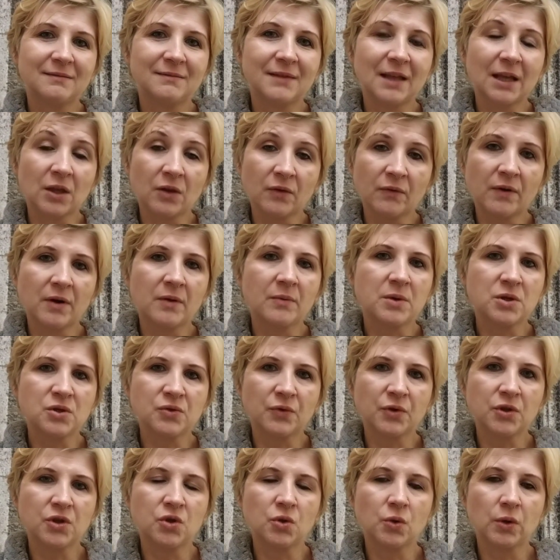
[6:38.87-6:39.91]
thank you very much
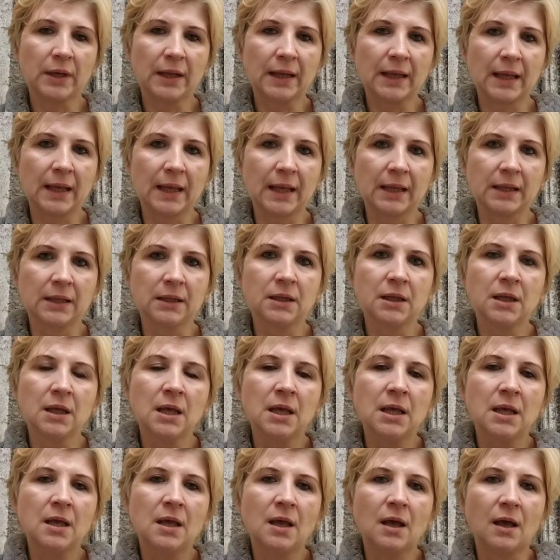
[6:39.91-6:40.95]
for tuning in.
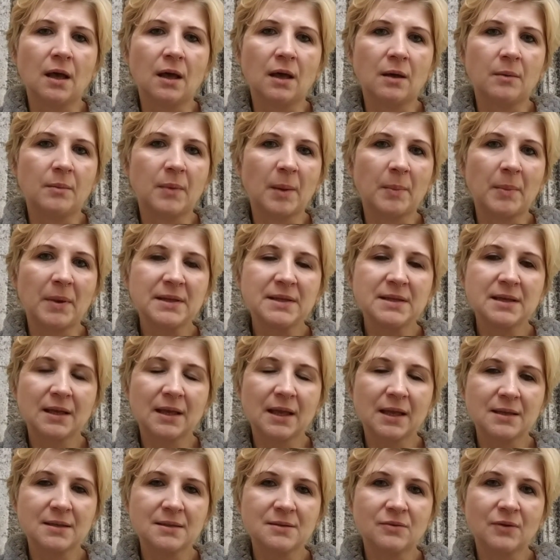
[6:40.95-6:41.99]
I better
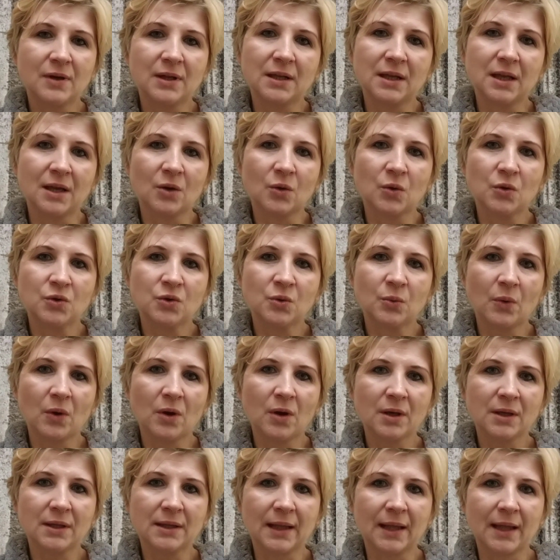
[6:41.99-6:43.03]
get ready and go to
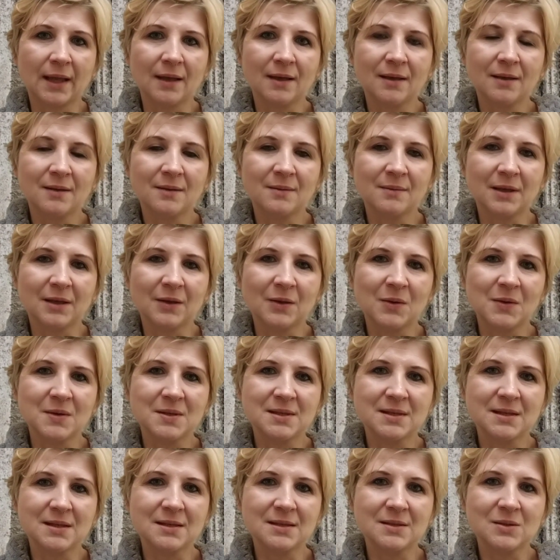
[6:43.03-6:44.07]
work now
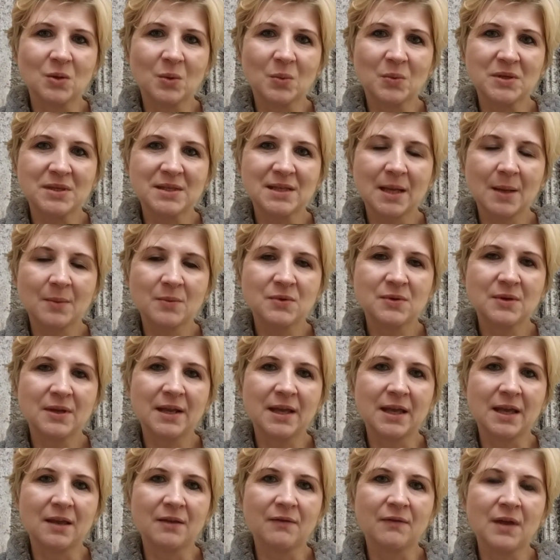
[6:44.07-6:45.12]
because it's almost time to
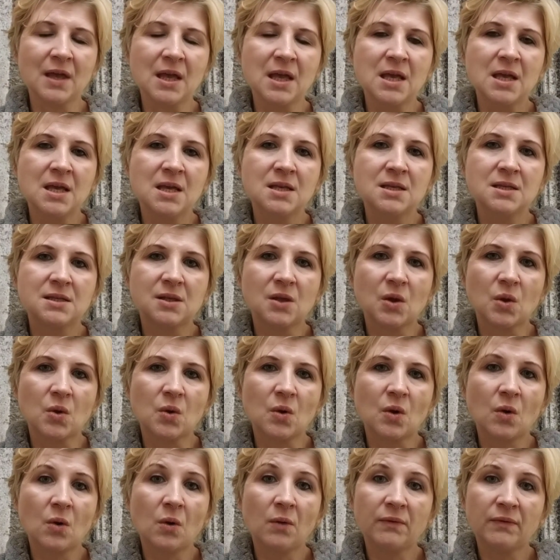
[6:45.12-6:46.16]
leave. So
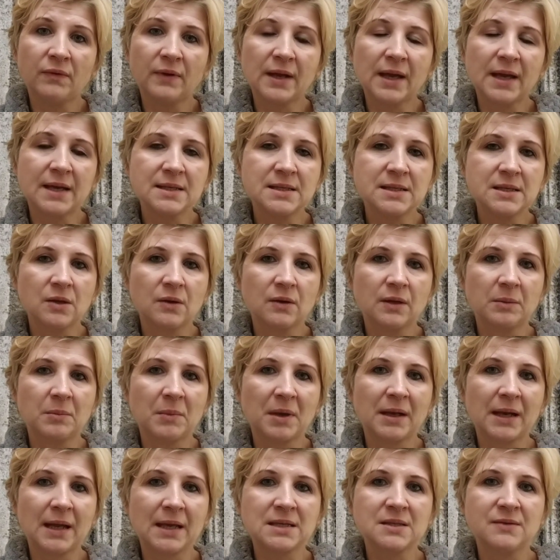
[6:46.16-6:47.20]
hopefully I'll see you in
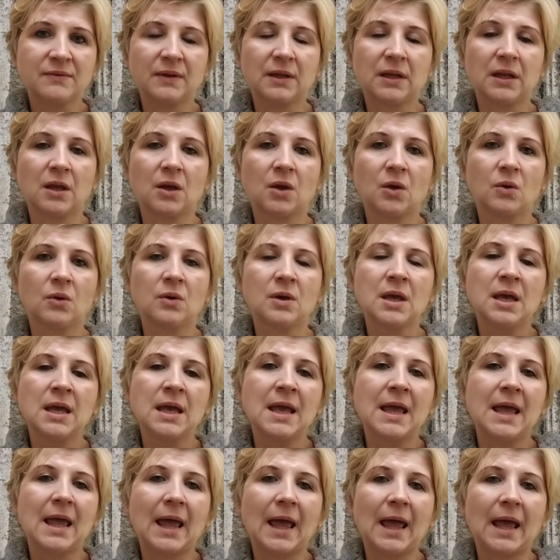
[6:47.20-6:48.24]
my next video.
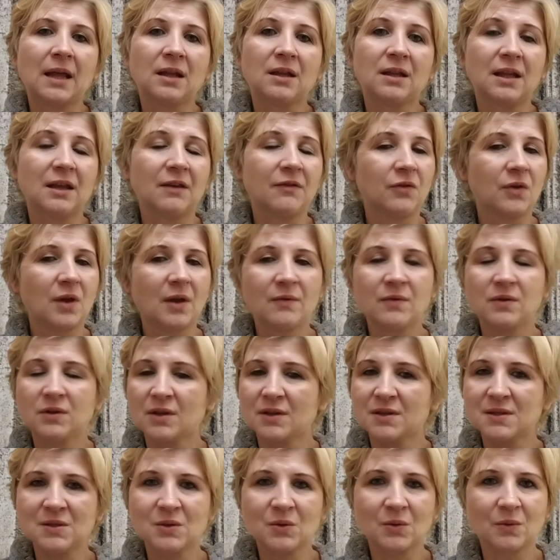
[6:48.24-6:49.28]
And if you haven't
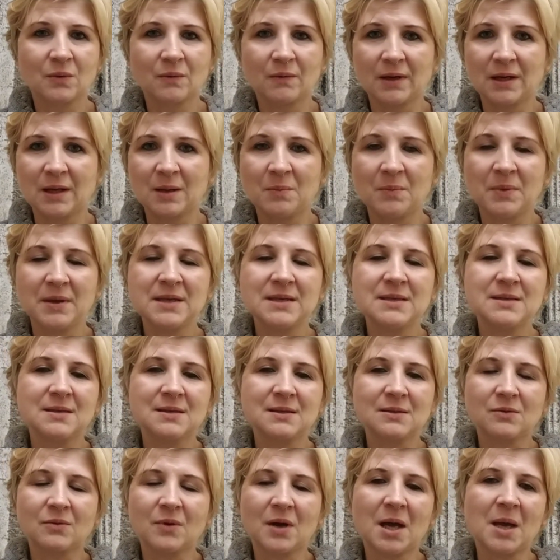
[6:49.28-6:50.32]
done so already, please
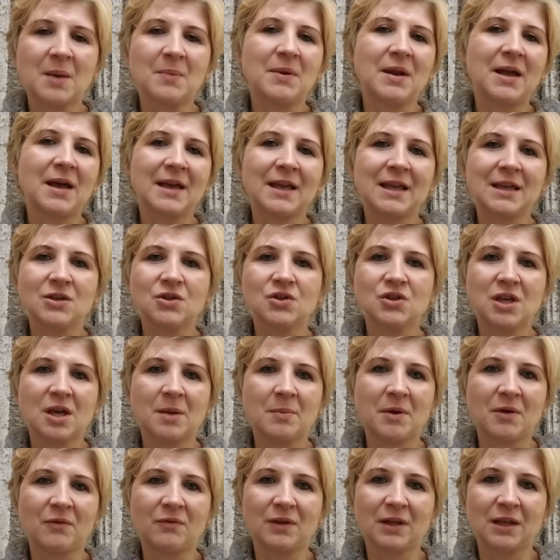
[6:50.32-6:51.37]
subscribe, like and share
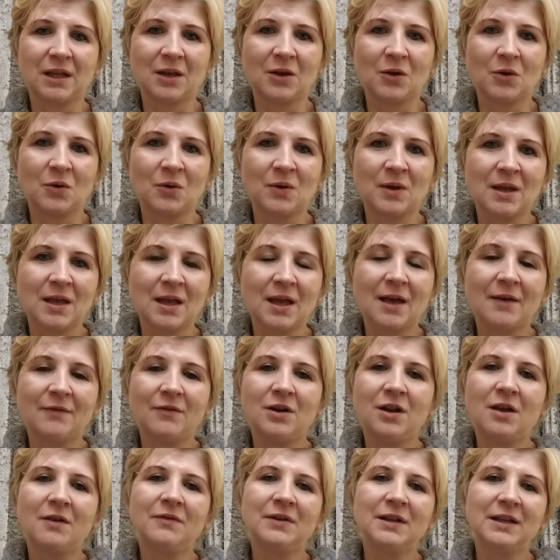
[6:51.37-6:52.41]
my video. Have
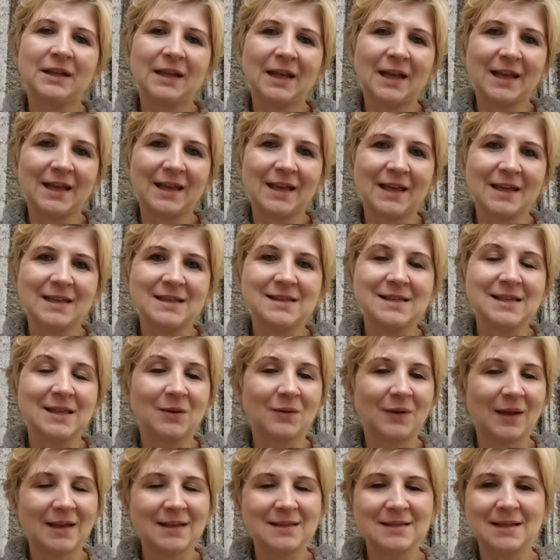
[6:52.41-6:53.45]
a lovely day and see
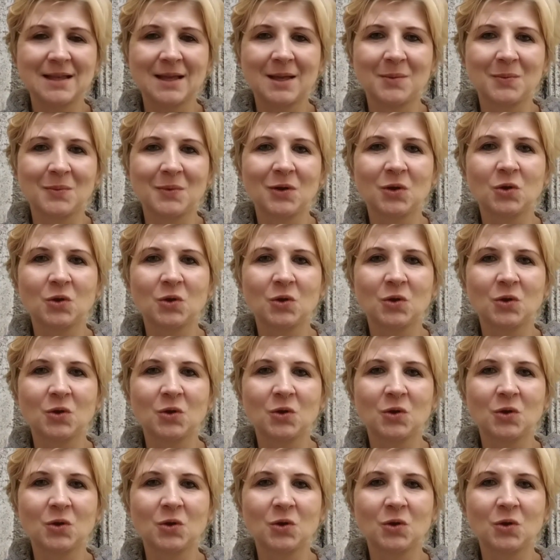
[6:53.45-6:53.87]
you next time.